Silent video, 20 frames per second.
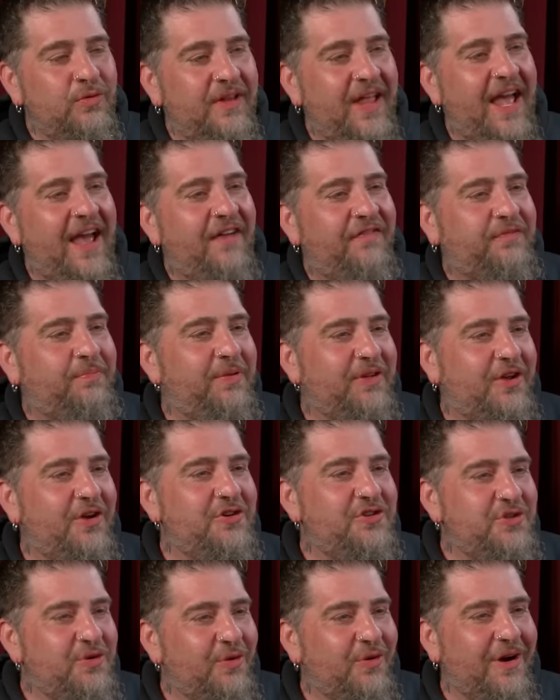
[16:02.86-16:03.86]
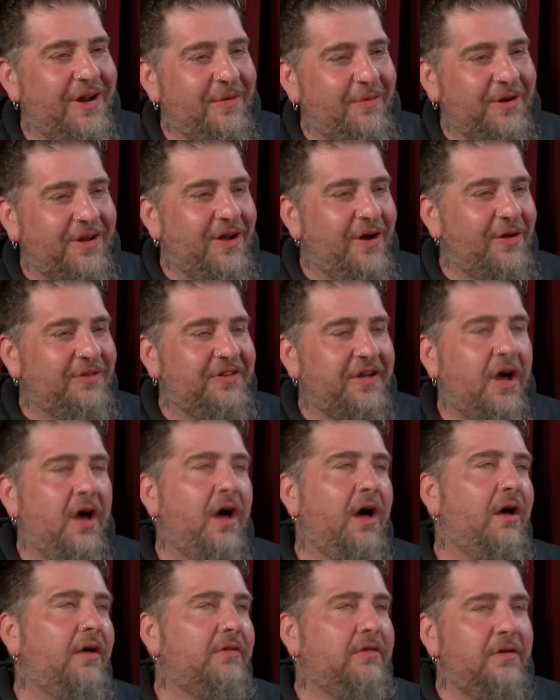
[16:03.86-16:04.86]
laughed because you were able to go. It's like,
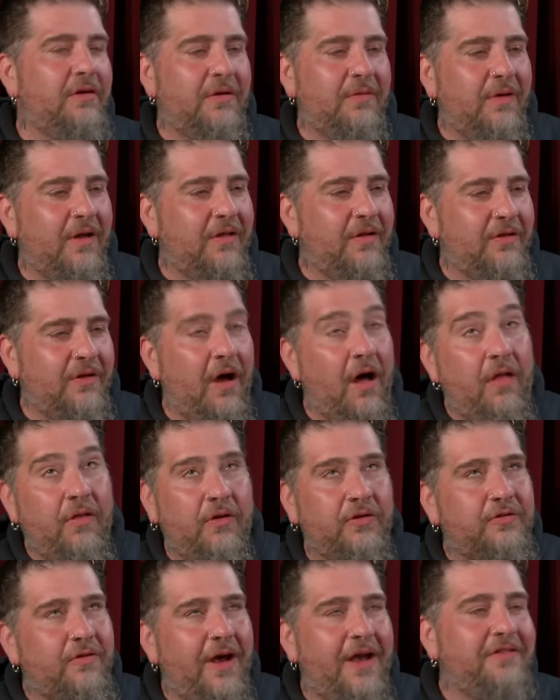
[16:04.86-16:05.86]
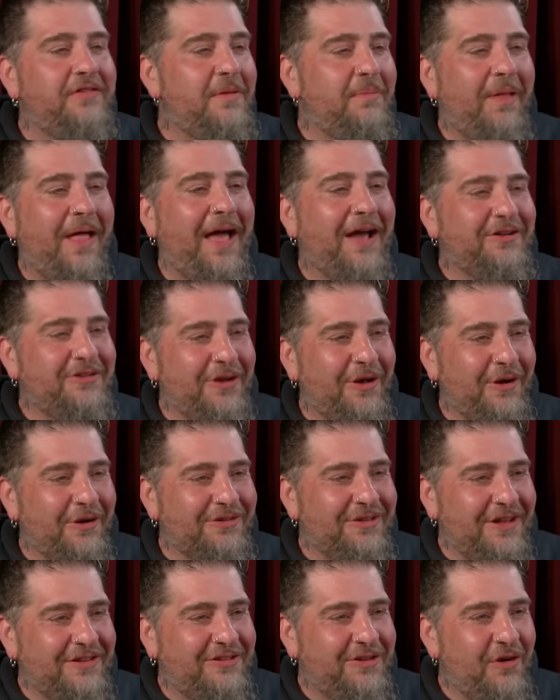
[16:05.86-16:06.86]
oh, dude, well, all oh, those crazy black
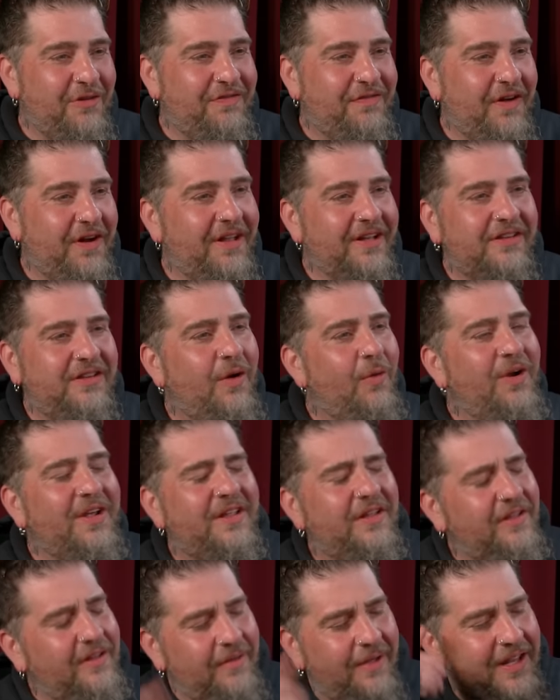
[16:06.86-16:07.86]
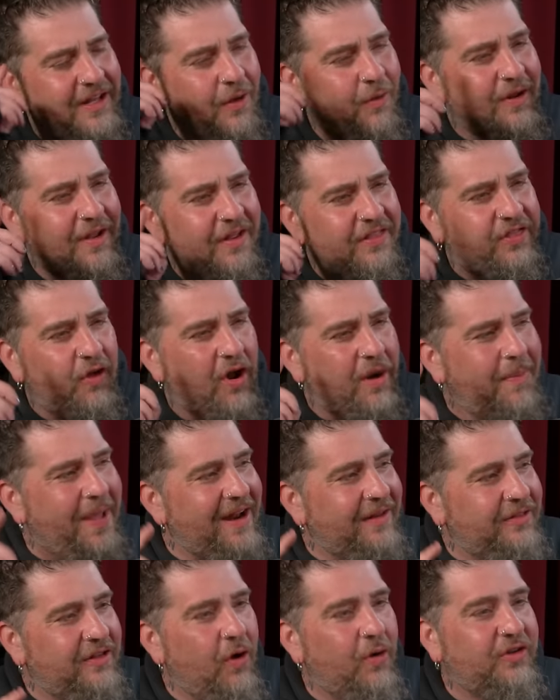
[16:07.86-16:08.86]
jokes. That's so fun. Like no one, and no one thought
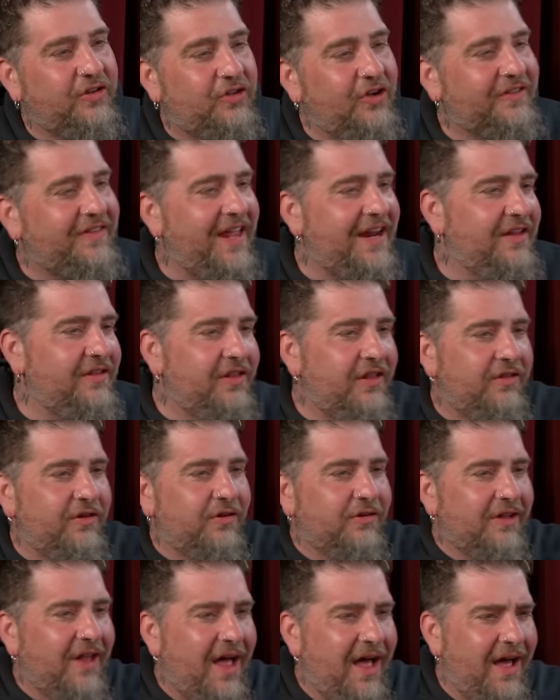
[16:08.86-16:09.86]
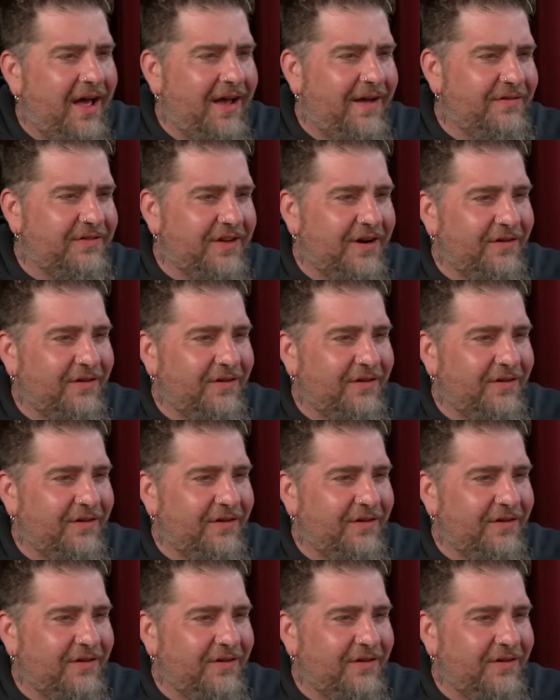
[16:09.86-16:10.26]
about it. No one took that into their lives. I